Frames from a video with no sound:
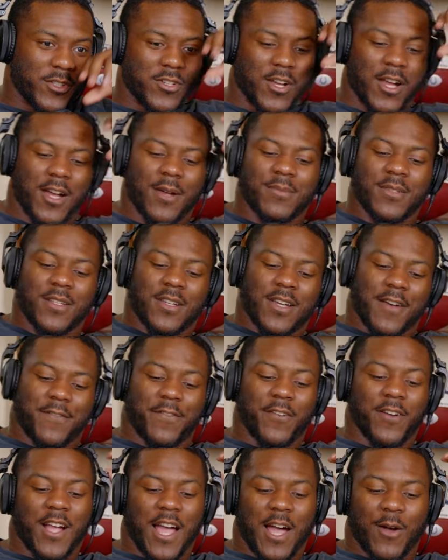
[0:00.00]
dropped. I
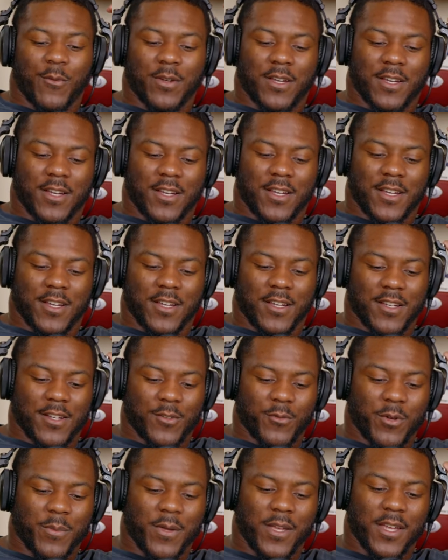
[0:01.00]
forgot.
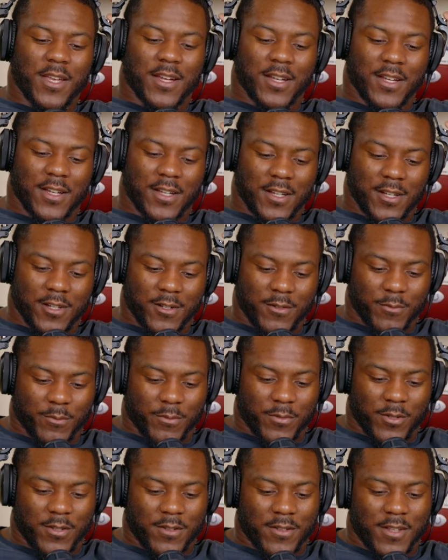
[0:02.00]
We be
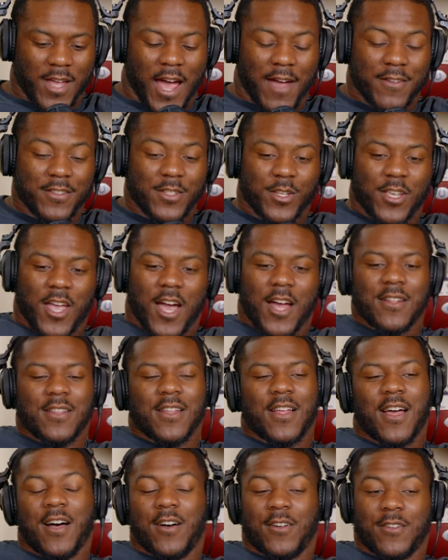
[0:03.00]
obviously y'all.
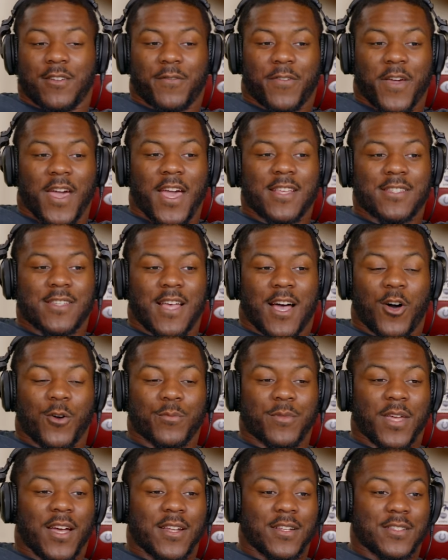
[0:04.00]
I don't fans. I
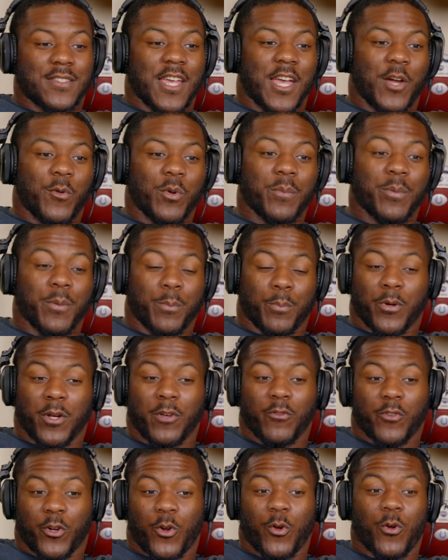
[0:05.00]
hope they understand. We be
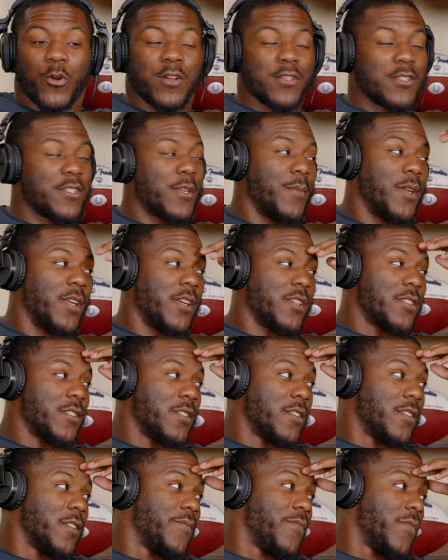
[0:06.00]
pre-recording some of that
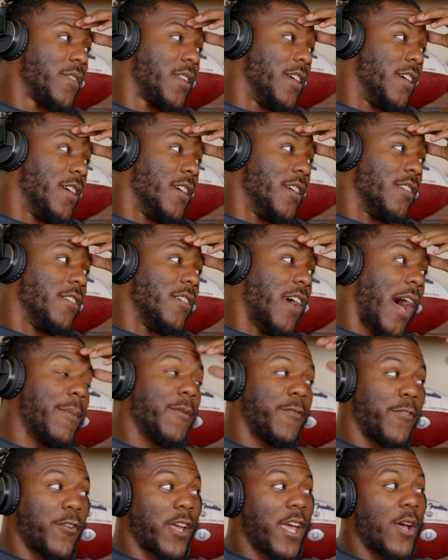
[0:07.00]
shit for sure. I
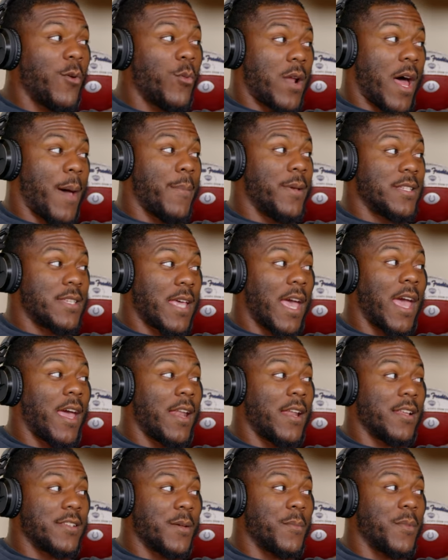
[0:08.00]
be forgetting what I be
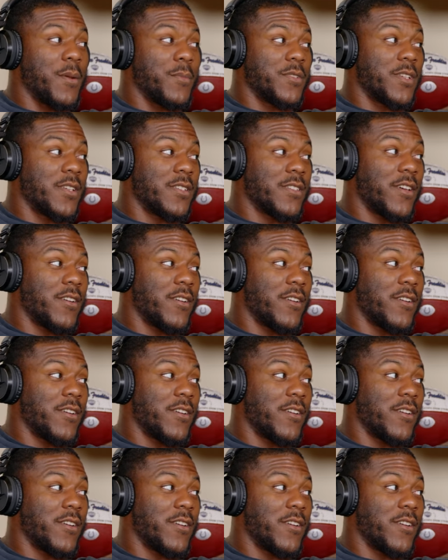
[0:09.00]
saying in some of them shits